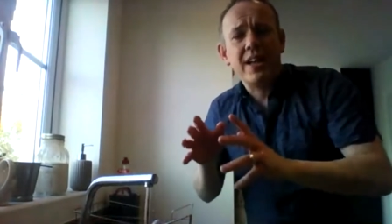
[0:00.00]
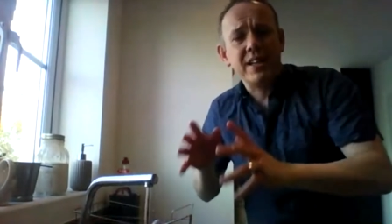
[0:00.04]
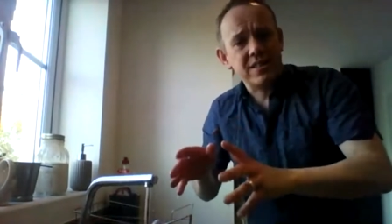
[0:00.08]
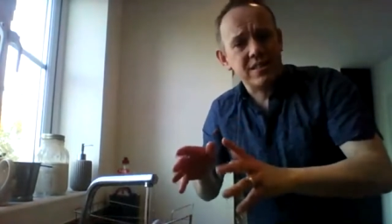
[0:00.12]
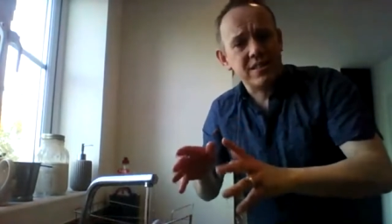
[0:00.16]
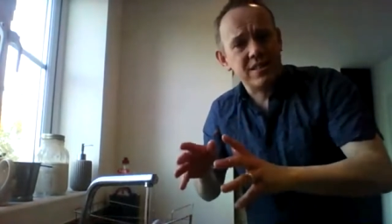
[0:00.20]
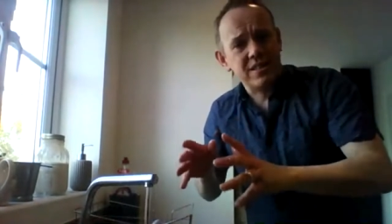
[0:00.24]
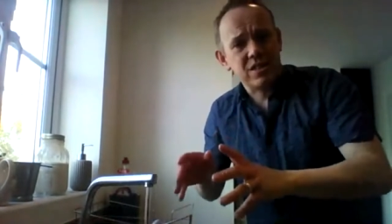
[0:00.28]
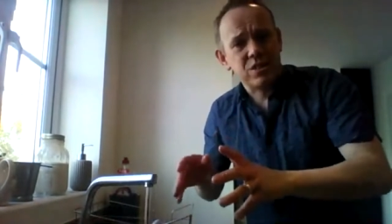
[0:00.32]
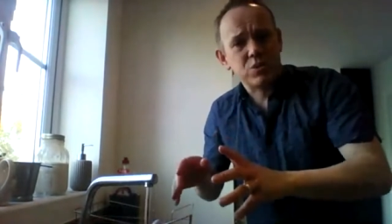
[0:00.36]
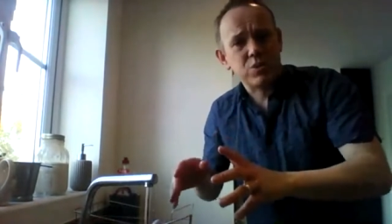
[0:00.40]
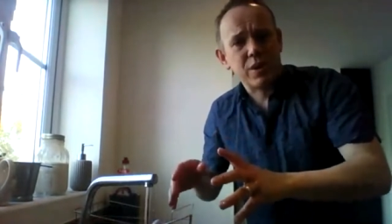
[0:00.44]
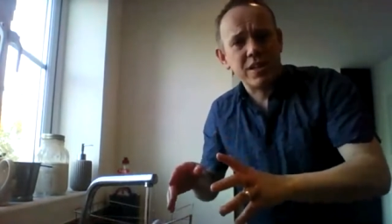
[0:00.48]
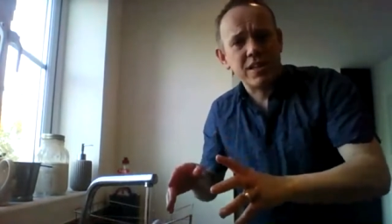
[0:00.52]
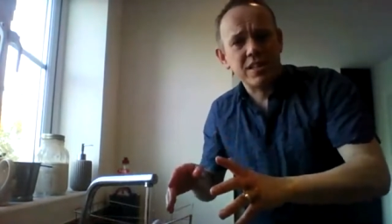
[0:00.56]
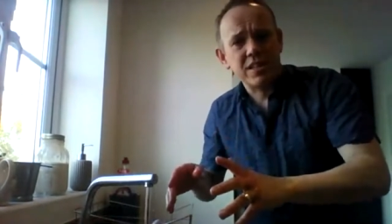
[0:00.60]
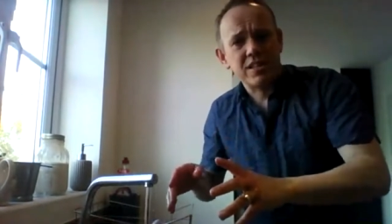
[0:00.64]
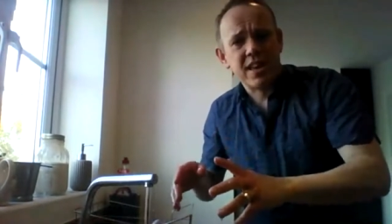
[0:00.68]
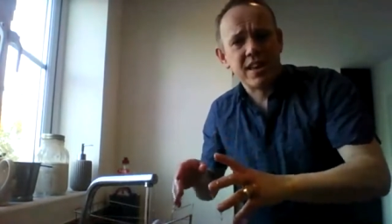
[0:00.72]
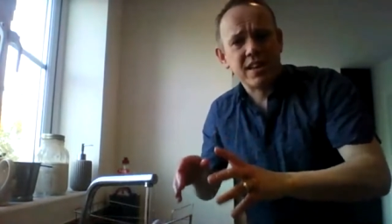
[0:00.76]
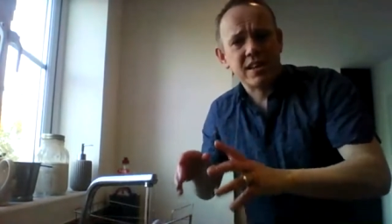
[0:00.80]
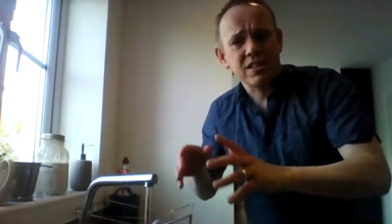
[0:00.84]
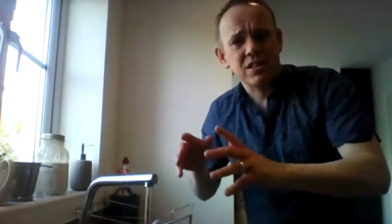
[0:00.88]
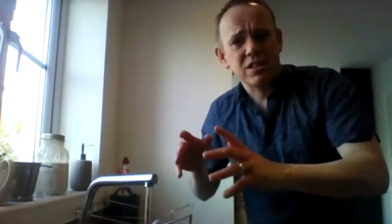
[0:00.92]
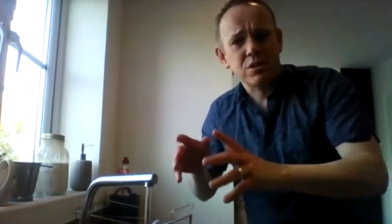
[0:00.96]
it's 20
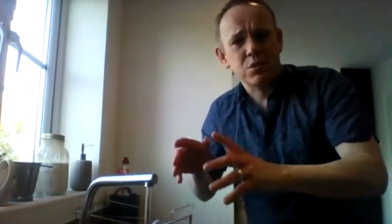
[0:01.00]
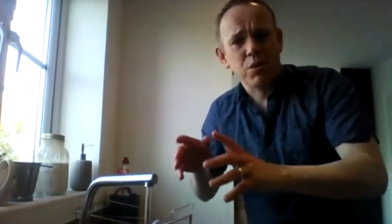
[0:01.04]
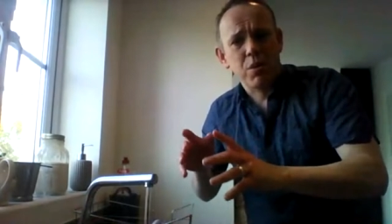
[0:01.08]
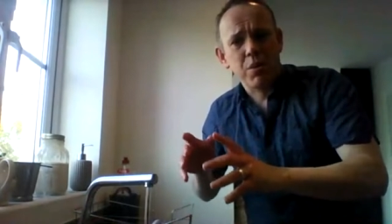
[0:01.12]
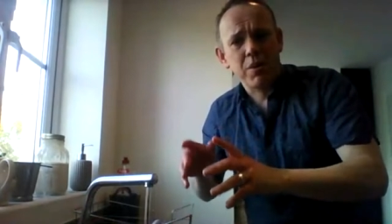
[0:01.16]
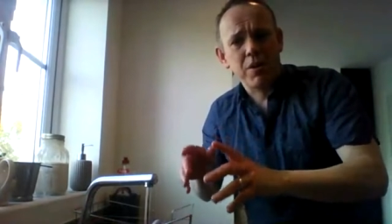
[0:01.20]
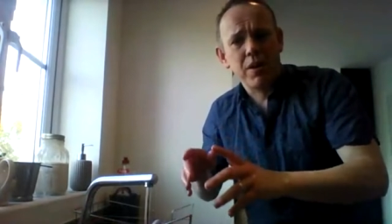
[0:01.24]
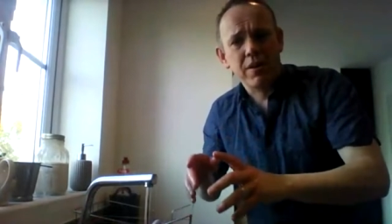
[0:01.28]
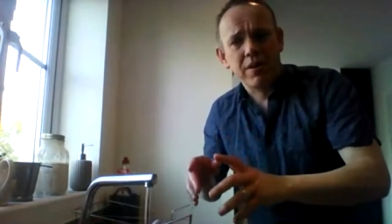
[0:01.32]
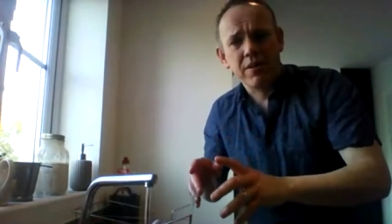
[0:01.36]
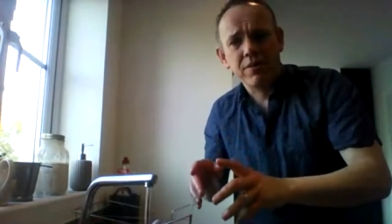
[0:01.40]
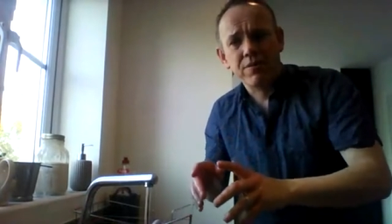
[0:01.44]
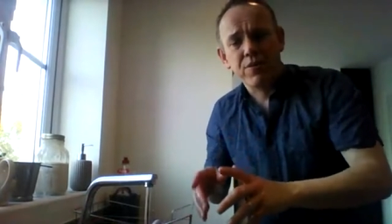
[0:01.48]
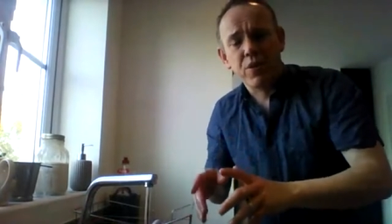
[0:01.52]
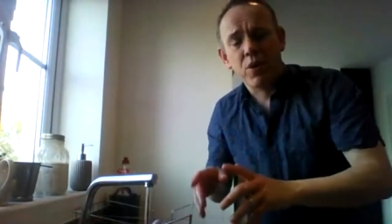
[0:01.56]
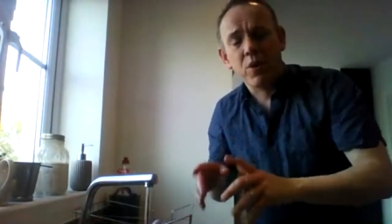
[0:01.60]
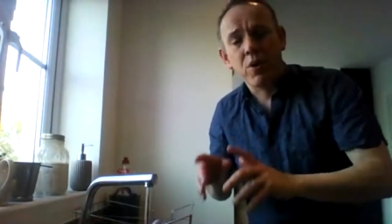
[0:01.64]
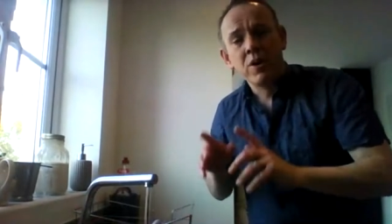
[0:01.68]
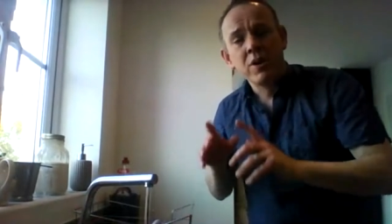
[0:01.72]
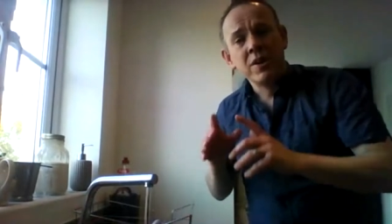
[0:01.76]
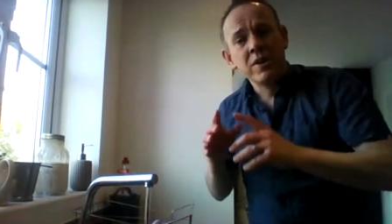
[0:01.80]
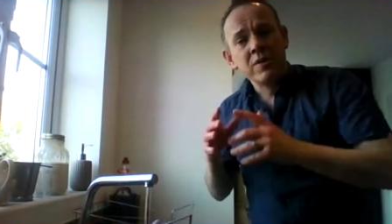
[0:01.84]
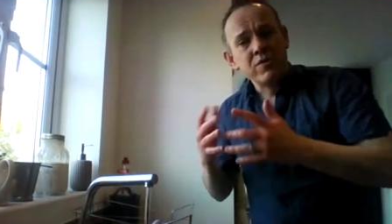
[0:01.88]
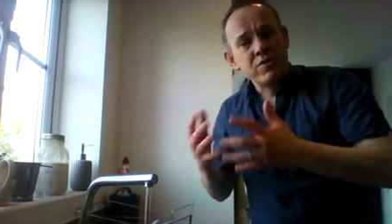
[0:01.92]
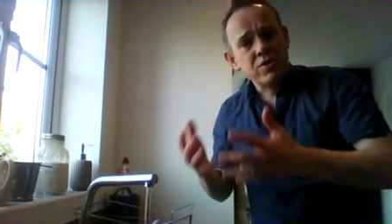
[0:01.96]
seconds is what we're looking
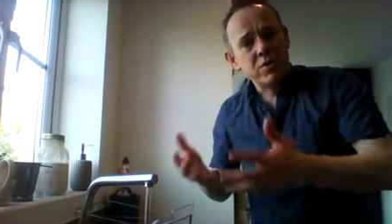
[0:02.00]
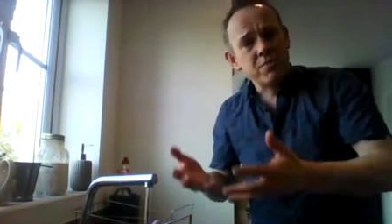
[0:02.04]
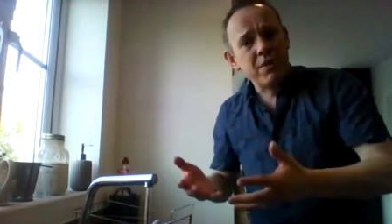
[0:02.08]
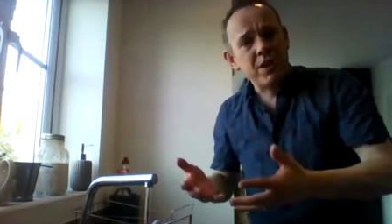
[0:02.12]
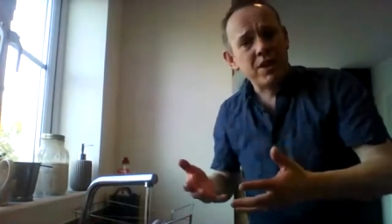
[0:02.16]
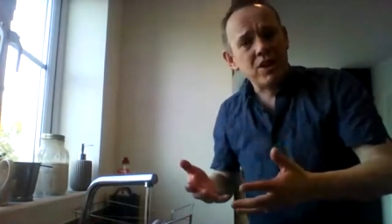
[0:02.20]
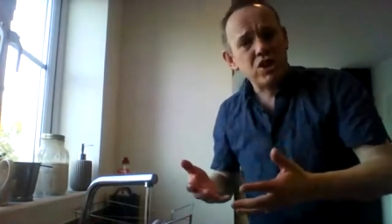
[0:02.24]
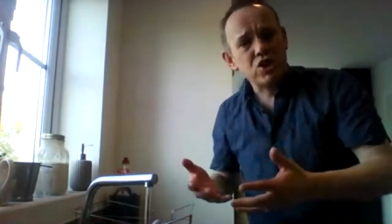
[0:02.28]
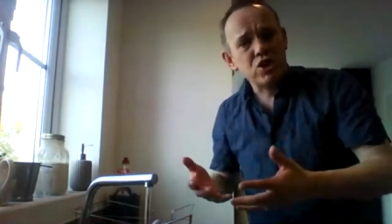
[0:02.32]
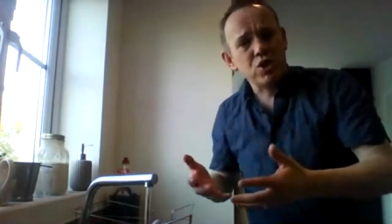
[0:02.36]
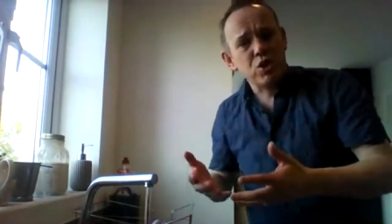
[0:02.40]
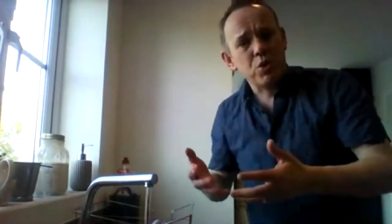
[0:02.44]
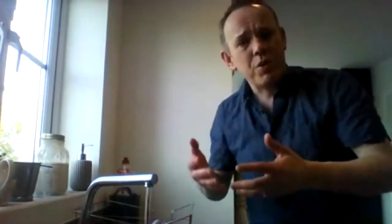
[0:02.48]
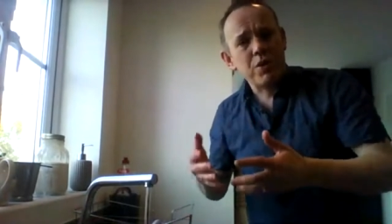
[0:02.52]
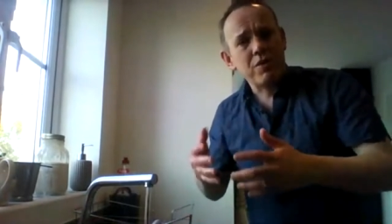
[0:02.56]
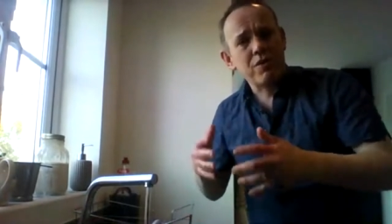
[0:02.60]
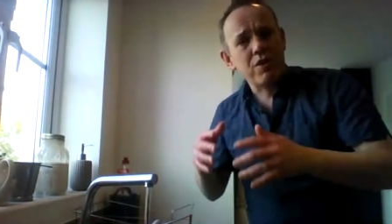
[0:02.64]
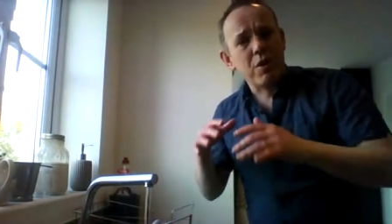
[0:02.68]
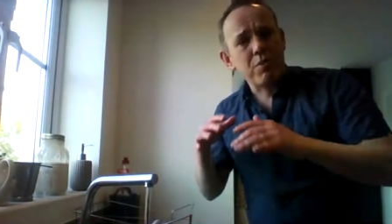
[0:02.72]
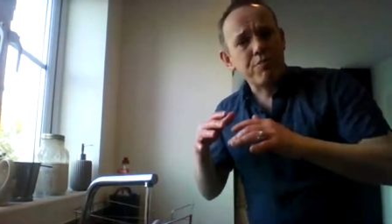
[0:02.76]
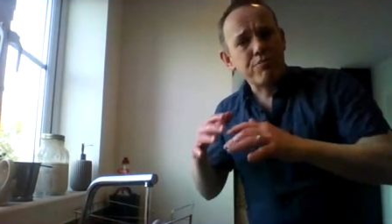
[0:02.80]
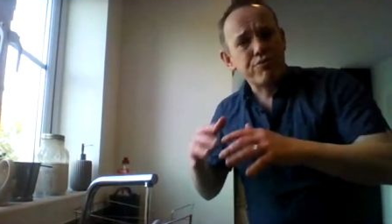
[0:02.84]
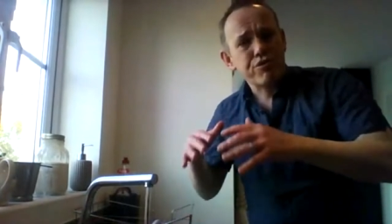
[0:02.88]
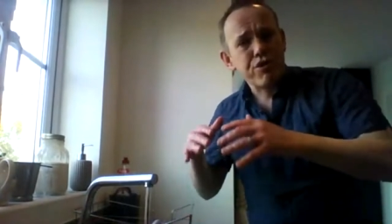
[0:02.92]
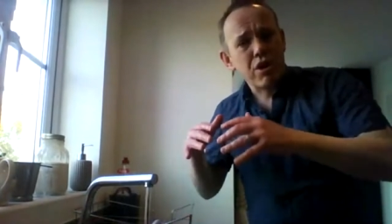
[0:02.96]
for to make sure we've
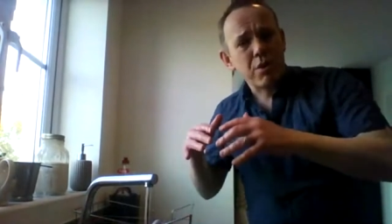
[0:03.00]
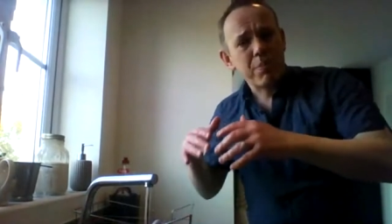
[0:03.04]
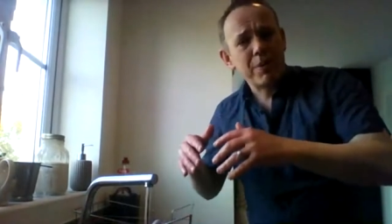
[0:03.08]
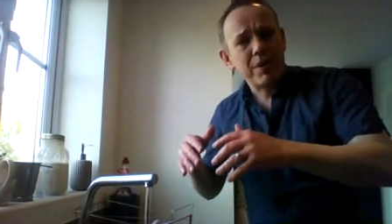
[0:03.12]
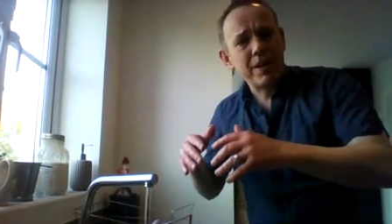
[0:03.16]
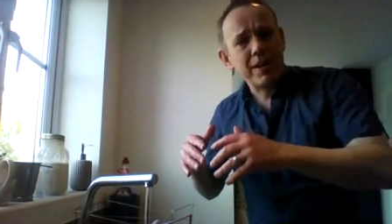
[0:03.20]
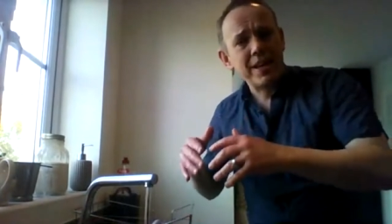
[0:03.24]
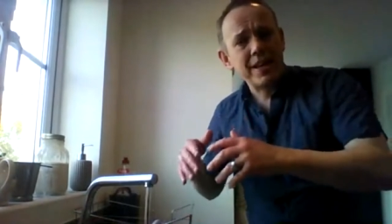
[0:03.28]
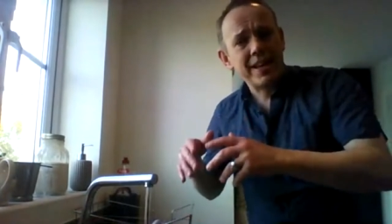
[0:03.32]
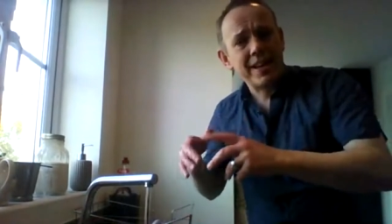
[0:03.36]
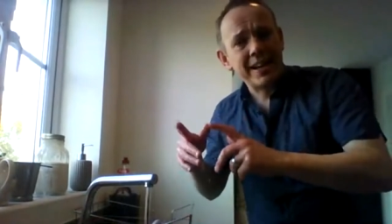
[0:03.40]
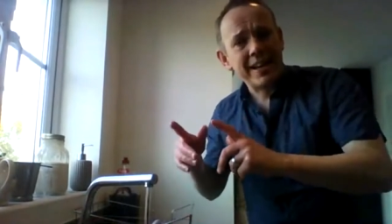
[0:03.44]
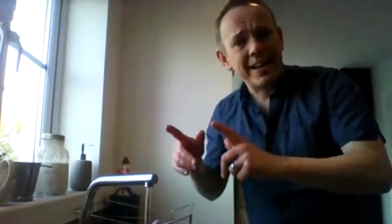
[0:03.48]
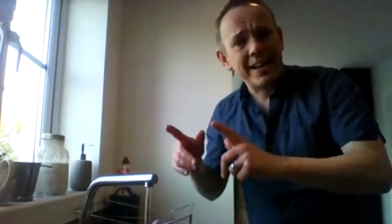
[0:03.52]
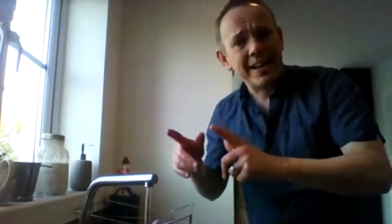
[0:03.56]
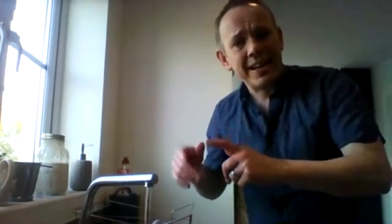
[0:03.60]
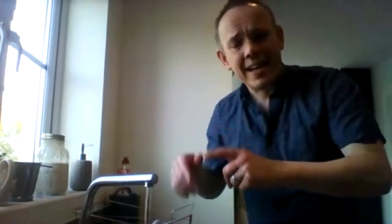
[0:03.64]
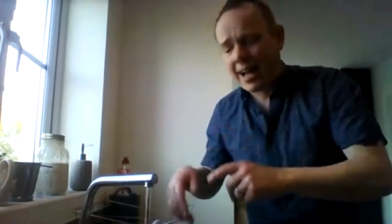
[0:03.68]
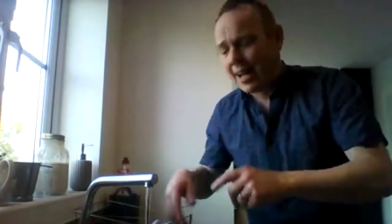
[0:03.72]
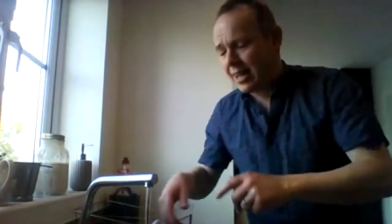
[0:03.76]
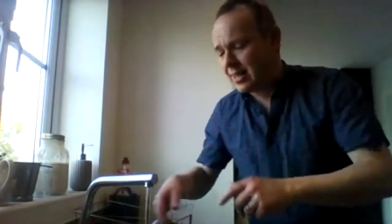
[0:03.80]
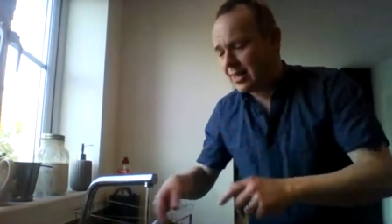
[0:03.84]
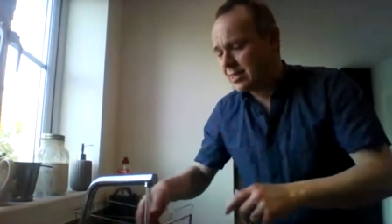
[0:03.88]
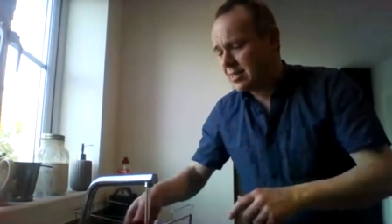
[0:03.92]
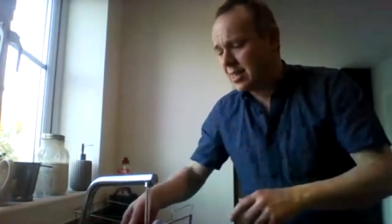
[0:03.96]
got properly clean
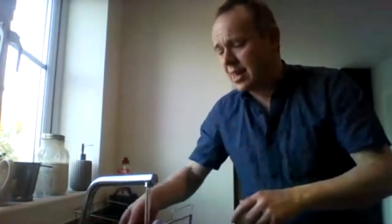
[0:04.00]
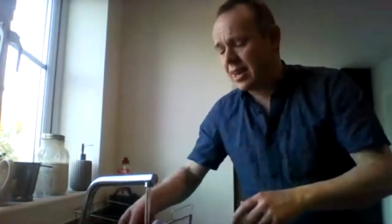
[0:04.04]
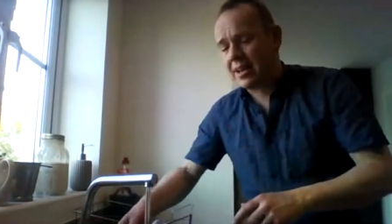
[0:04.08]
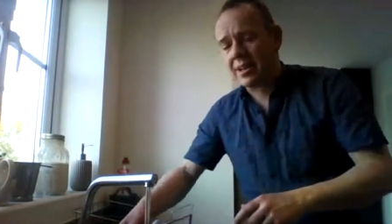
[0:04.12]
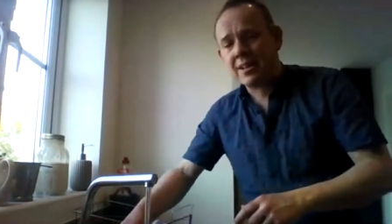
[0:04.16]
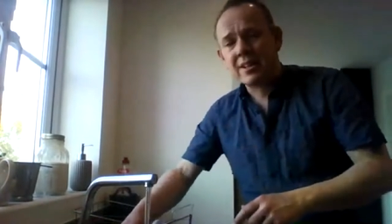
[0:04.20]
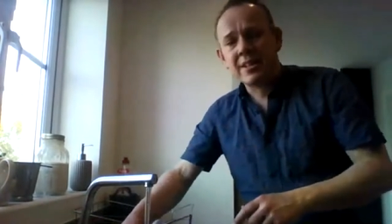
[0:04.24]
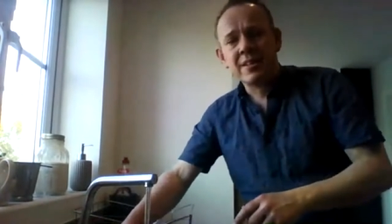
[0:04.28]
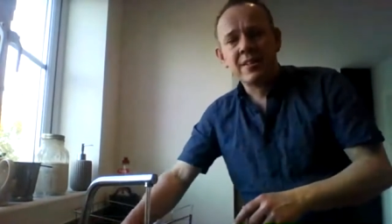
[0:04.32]
hands there.